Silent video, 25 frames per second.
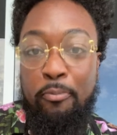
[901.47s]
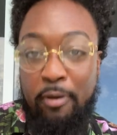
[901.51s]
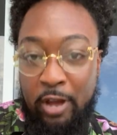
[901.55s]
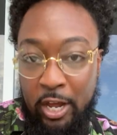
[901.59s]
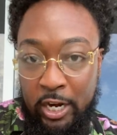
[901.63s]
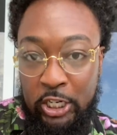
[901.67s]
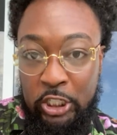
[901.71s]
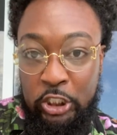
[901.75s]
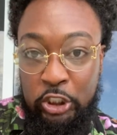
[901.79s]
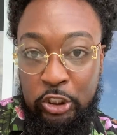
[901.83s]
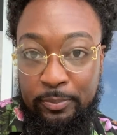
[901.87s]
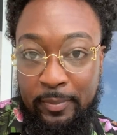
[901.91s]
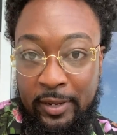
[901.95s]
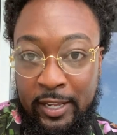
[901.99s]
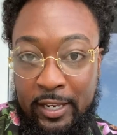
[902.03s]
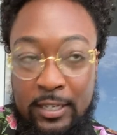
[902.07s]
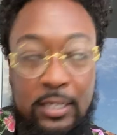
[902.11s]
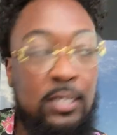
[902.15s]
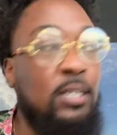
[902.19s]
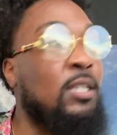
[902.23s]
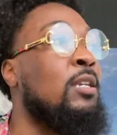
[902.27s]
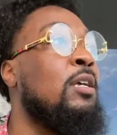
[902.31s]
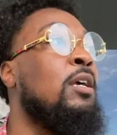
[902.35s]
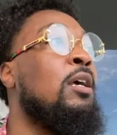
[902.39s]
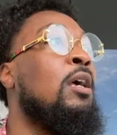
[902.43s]

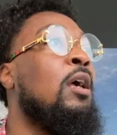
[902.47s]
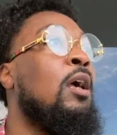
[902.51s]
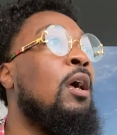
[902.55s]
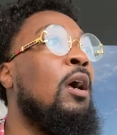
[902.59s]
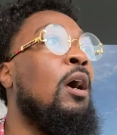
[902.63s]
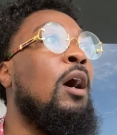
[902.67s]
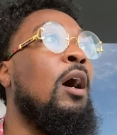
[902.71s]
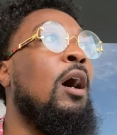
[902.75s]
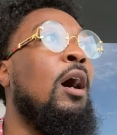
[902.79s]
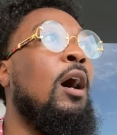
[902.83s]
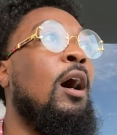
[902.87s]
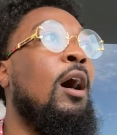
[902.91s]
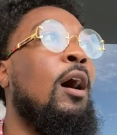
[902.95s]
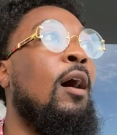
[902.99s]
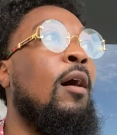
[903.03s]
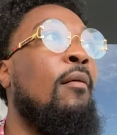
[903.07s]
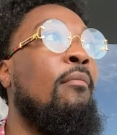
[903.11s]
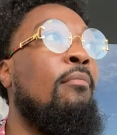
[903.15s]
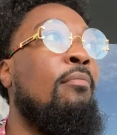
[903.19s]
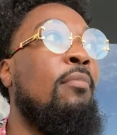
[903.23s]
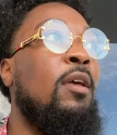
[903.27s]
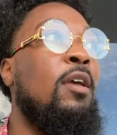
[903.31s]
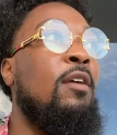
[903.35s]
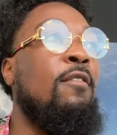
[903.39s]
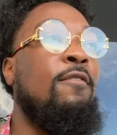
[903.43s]
punishment.
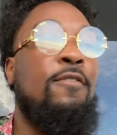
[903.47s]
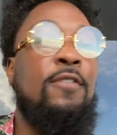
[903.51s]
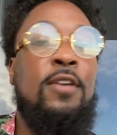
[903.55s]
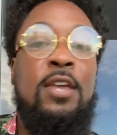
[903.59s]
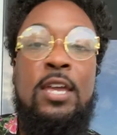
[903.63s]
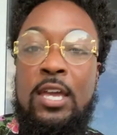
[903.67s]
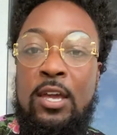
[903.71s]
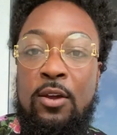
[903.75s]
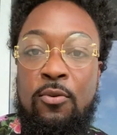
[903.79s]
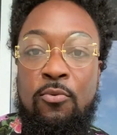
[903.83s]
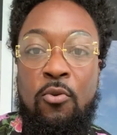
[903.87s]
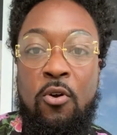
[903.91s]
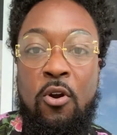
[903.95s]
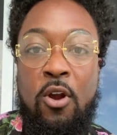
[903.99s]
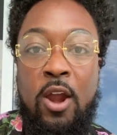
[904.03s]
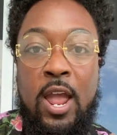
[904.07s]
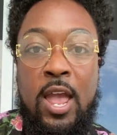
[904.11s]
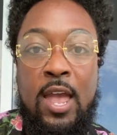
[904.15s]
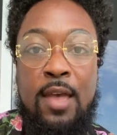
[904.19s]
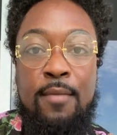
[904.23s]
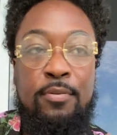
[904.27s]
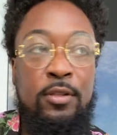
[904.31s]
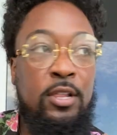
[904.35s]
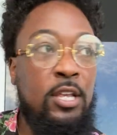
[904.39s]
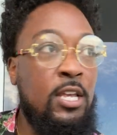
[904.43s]
If he were
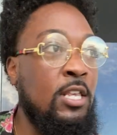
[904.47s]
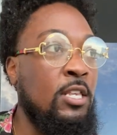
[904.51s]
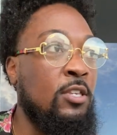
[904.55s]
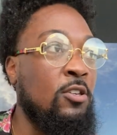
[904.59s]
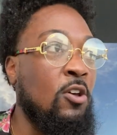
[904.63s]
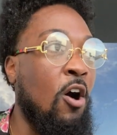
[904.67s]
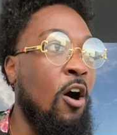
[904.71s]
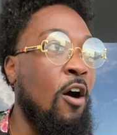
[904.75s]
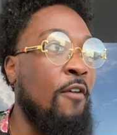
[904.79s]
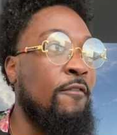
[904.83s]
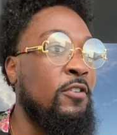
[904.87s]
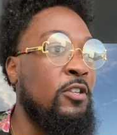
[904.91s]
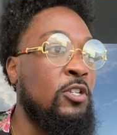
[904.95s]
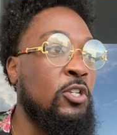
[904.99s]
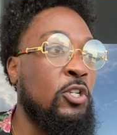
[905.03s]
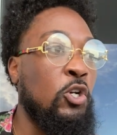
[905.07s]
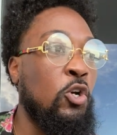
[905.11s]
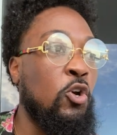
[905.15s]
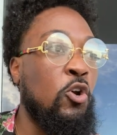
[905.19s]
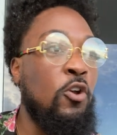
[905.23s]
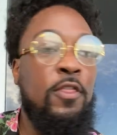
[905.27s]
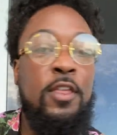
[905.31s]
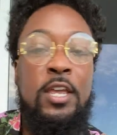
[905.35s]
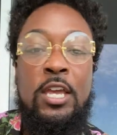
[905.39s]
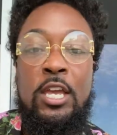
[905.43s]
a police
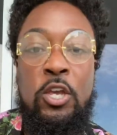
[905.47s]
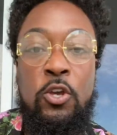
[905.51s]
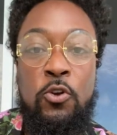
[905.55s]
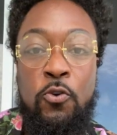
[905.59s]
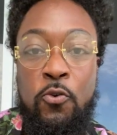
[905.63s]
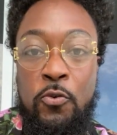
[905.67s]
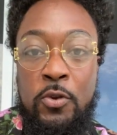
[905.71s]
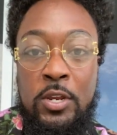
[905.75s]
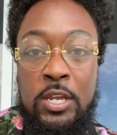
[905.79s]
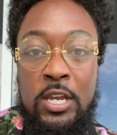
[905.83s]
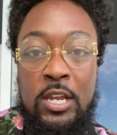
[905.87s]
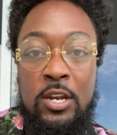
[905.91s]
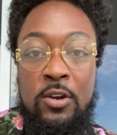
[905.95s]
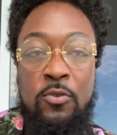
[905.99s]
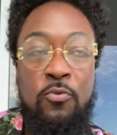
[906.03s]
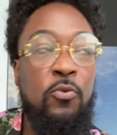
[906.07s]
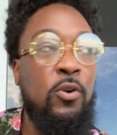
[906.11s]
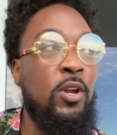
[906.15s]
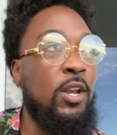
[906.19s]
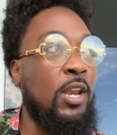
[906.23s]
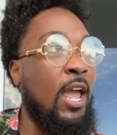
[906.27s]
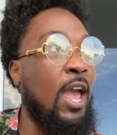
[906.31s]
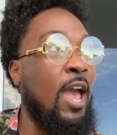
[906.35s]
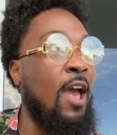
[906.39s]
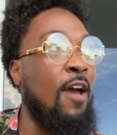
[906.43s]
officer, the union
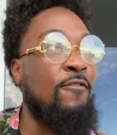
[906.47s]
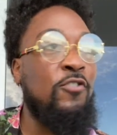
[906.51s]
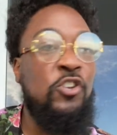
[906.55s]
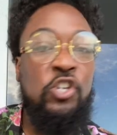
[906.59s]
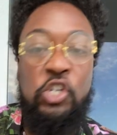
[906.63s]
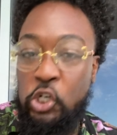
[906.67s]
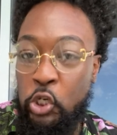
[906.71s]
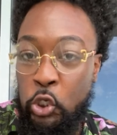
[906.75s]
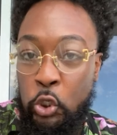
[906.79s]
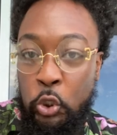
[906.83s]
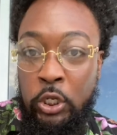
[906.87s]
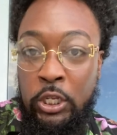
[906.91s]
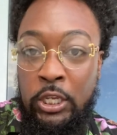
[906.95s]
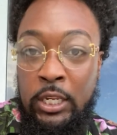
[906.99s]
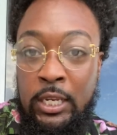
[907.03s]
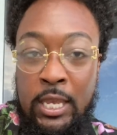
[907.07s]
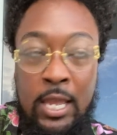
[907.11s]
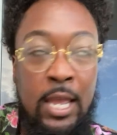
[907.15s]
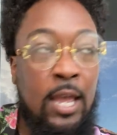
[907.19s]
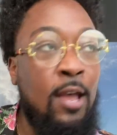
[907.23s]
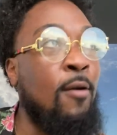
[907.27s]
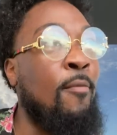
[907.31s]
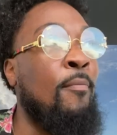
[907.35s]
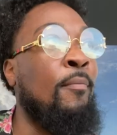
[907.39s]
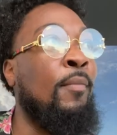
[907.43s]
would have shielded
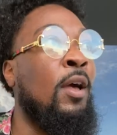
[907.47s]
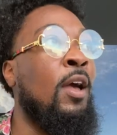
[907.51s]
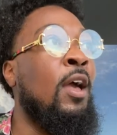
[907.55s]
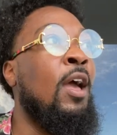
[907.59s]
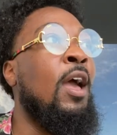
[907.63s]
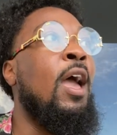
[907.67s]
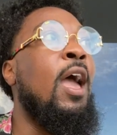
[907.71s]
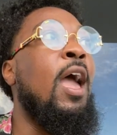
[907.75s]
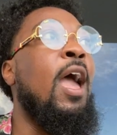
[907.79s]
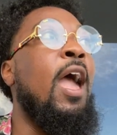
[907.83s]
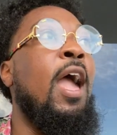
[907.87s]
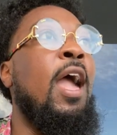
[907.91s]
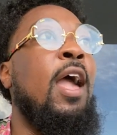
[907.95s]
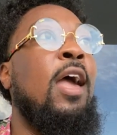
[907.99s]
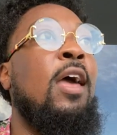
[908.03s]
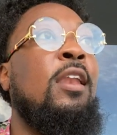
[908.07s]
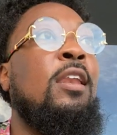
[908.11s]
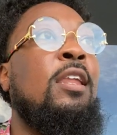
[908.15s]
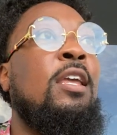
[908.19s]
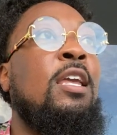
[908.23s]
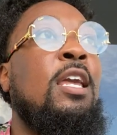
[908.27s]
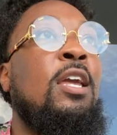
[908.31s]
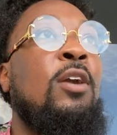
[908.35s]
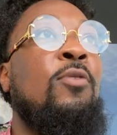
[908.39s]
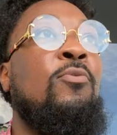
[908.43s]
him,
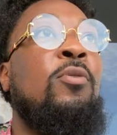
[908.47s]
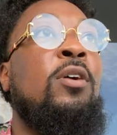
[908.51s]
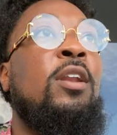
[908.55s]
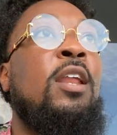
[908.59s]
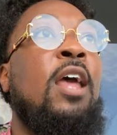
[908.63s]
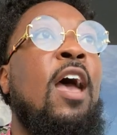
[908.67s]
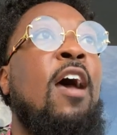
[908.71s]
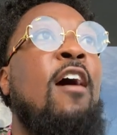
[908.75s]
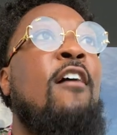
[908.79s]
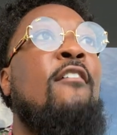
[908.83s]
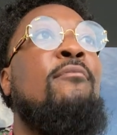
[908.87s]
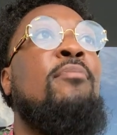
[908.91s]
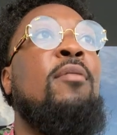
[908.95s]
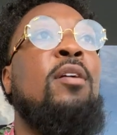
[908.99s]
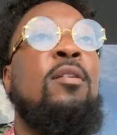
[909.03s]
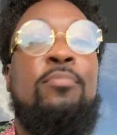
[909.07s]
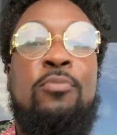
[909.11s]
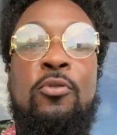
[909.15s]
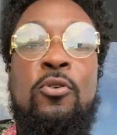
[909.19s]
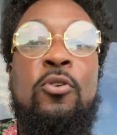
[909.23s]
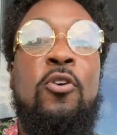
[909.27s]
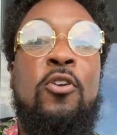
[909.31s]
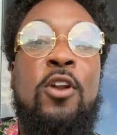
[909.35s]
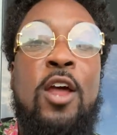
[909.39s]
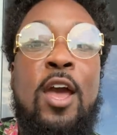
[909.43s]
and he would have been
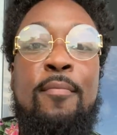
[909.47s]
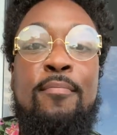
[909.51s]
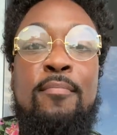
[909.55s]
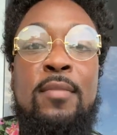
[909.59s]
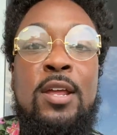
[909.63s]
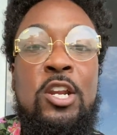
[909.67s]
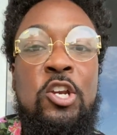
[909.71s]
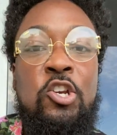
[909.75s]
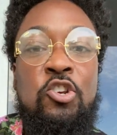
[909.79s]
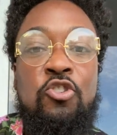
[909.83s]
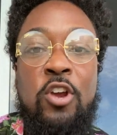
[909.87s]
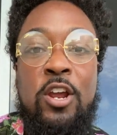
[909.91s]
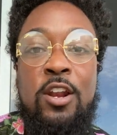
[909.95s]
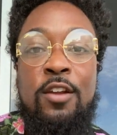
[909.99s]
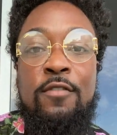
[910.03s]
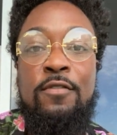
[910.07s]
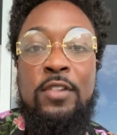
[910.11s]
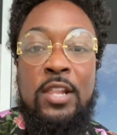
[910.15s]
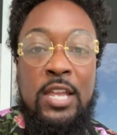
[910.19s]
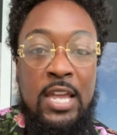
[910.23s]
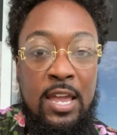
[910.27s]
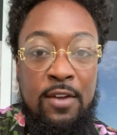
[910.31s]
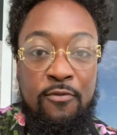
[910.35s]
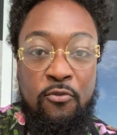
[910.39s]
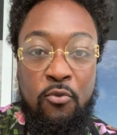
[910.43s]
put on administrative
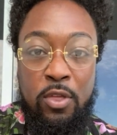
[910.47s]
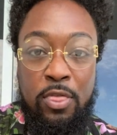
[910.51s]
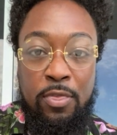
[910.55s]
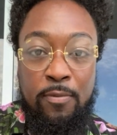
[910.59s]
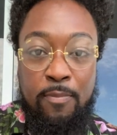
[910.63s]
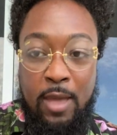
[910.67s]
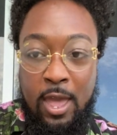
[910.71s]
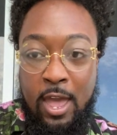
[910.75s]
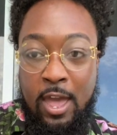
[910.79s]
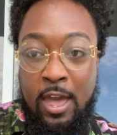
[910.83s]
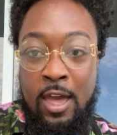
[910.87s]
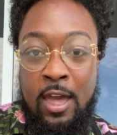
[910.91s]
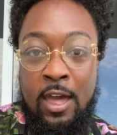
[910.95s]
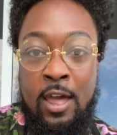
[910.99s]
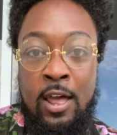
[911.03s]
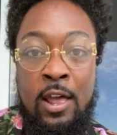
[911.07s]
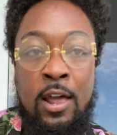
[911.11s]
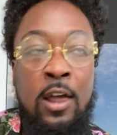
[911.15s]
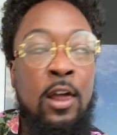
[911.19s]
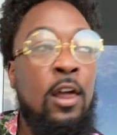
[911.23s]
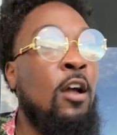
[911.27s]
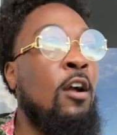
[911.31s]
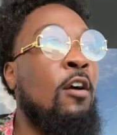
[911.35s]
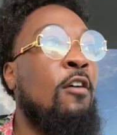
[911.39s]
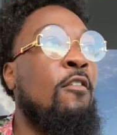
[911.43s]
leave with pay
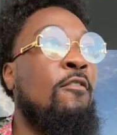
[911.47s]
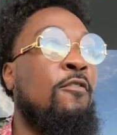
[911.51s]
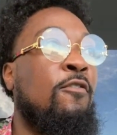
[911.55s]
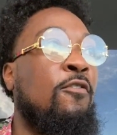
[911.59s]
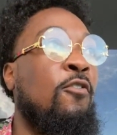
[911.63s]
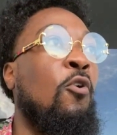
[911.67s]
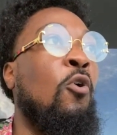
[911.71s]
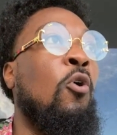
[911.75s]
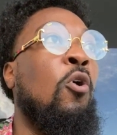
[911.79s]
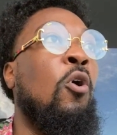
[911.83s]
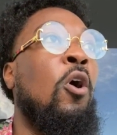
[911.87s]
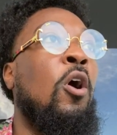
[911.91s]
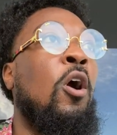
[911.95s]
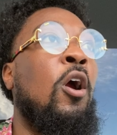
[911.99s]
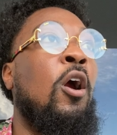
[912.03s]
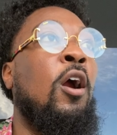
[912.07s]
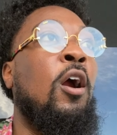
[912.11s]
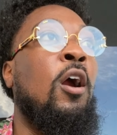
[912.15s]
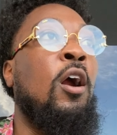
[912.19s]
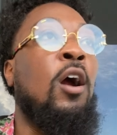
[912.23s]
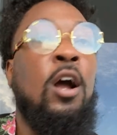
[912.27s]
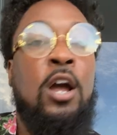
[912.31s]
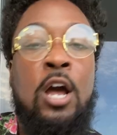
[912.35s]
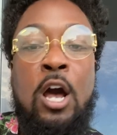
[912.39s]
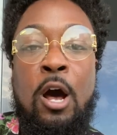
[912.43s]

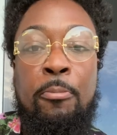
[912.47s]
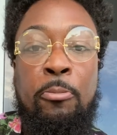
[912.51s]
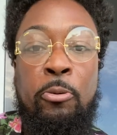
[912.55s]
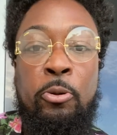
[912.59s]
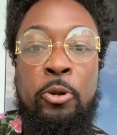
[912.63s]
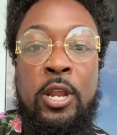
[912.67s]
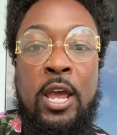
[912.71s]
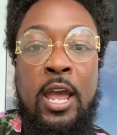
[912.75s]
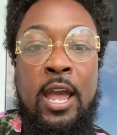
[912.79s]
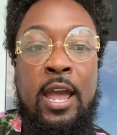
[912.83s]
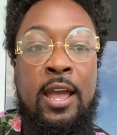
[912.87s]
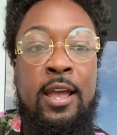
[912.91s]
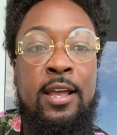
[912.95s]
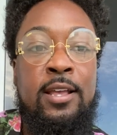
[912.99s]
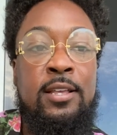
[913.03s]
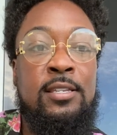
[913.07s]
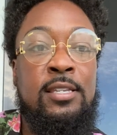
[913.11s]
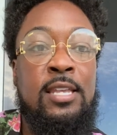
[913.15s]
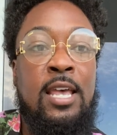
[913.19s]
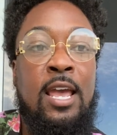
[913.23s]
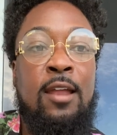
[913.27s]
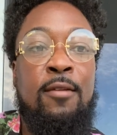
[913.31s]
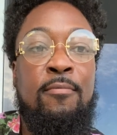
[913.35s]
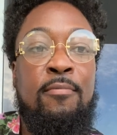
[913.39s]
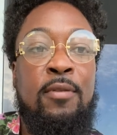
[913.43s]
for a couple
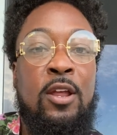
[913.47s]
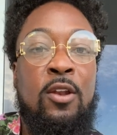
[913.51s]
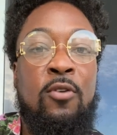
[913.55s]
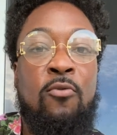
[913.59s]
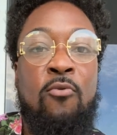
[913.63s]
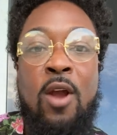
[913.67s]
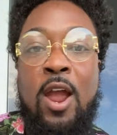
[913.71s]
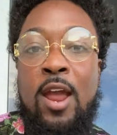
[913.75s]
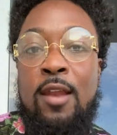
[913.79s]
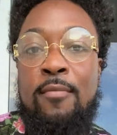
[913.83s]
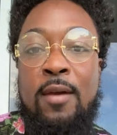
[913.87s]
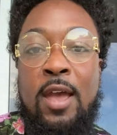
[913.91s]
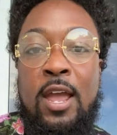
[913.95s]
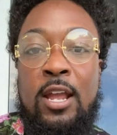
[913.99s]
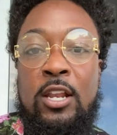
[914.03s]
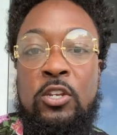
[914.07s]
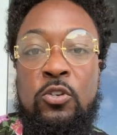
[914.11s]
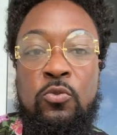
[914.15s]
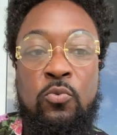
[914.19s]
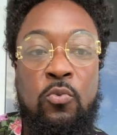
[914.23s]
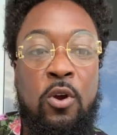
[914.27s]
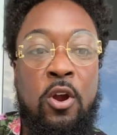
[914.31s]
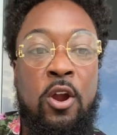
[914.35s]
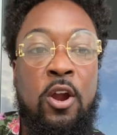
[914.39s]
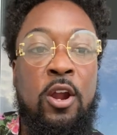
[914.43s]
days and been right back
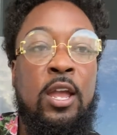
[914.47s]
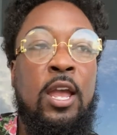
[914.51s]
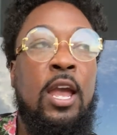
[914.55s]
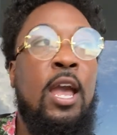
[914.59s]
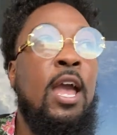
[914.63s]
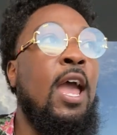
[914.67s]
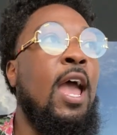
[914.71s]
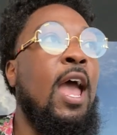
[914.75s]
to work.